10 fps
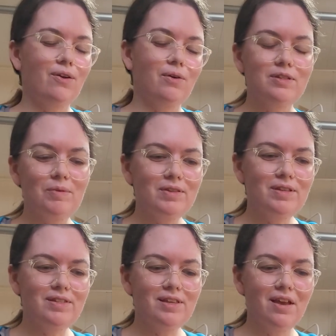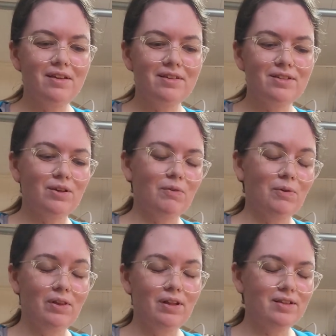Christmassy scent, so I'm
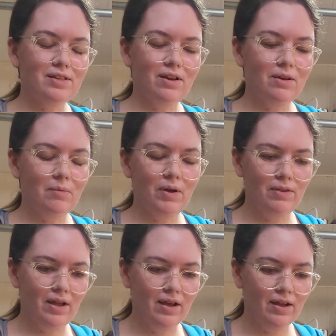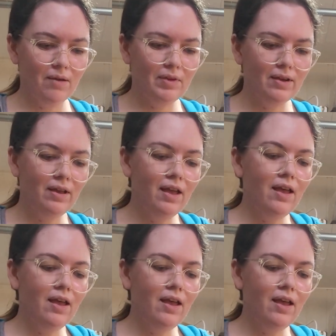really excited about that coming.